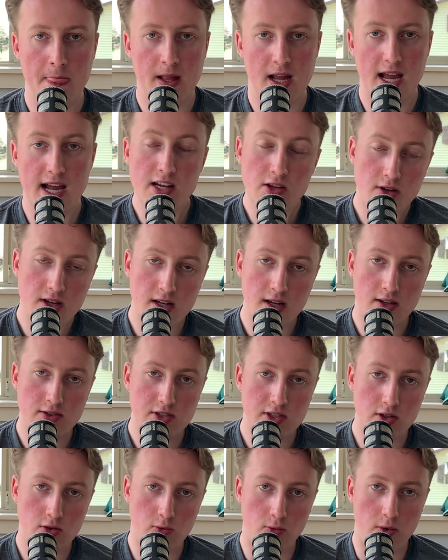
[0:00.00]
And you can
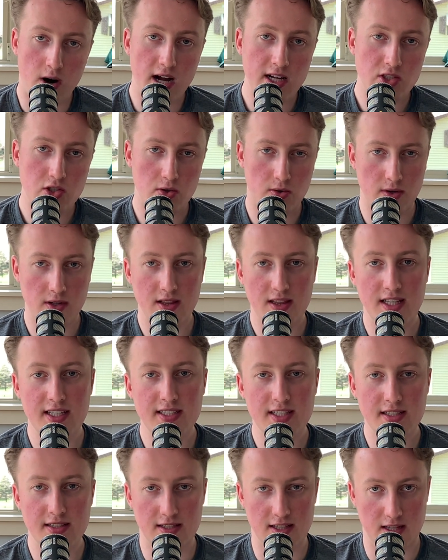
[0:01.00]
also watch or
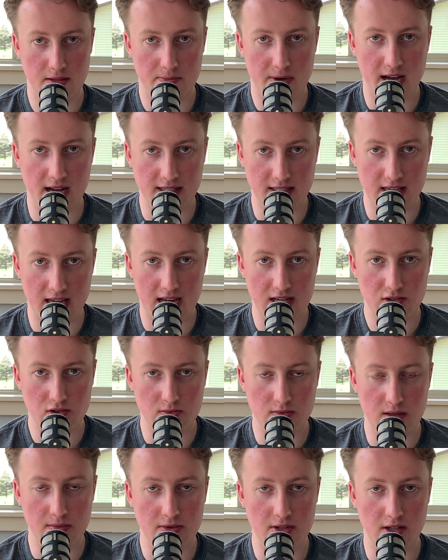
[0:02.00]
listen to the podcast.
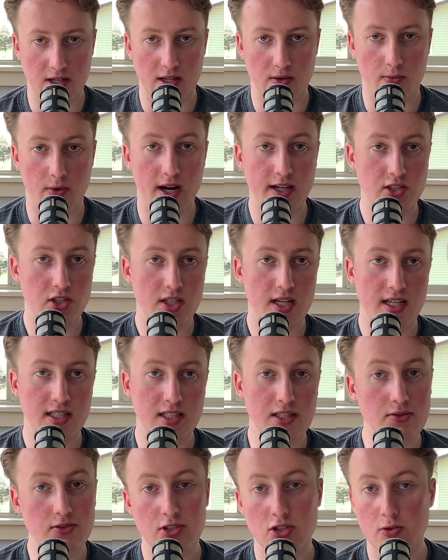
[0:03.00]
Remember, you can watch it on
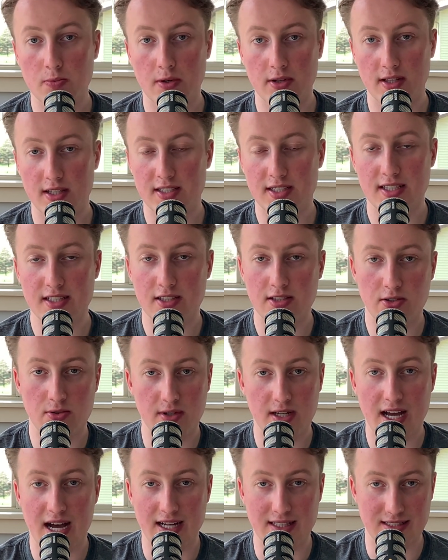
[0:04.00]
YouTube or listen
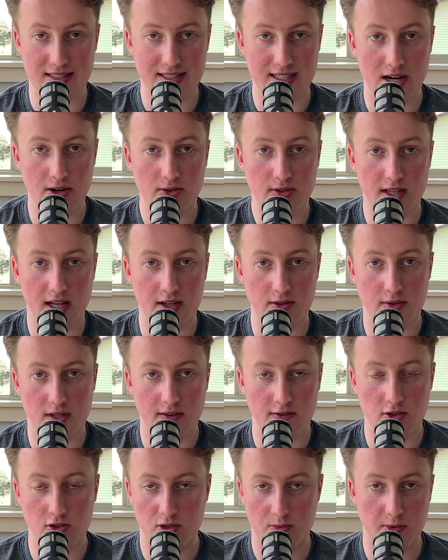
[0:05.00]
to it on SoundCloud,
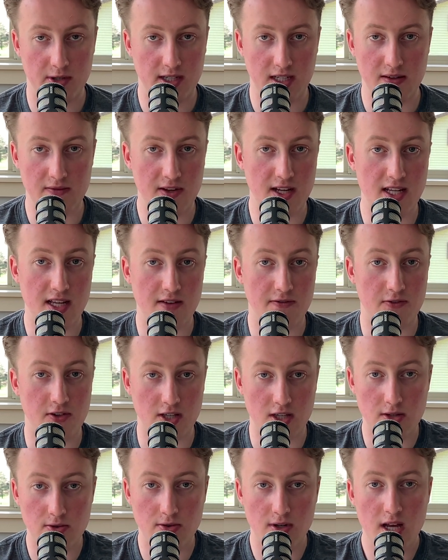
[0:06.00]
whatever is more convenient for
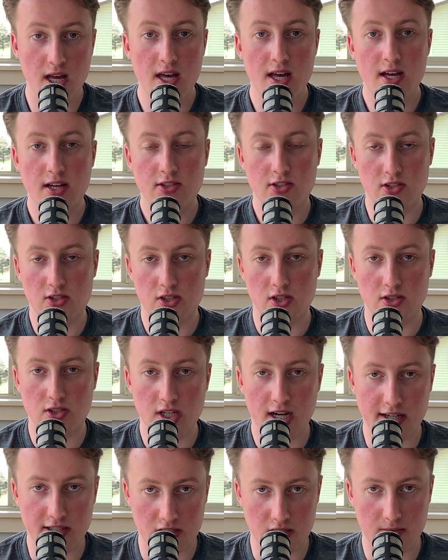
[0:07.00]
you. Just search
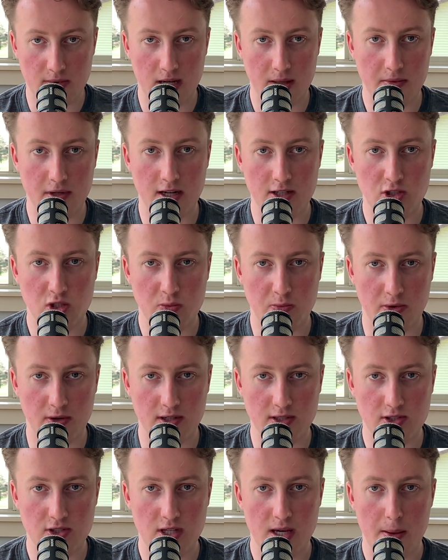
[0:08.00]
Hunter Baumgardt
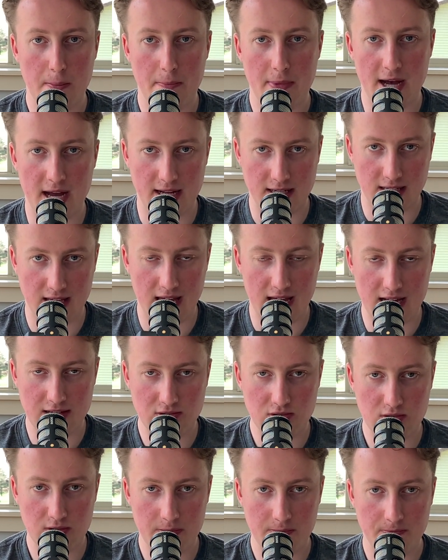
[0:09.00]
Sports
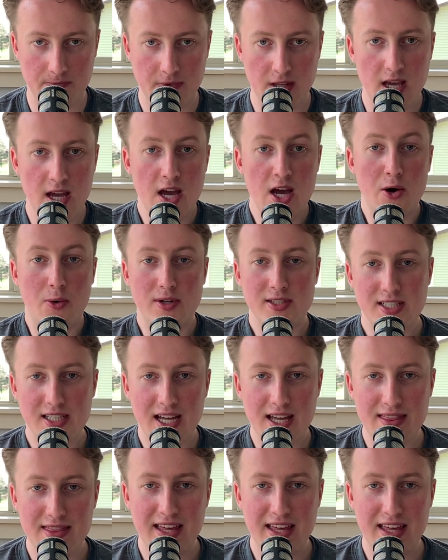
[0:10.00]
Podcast. Once again,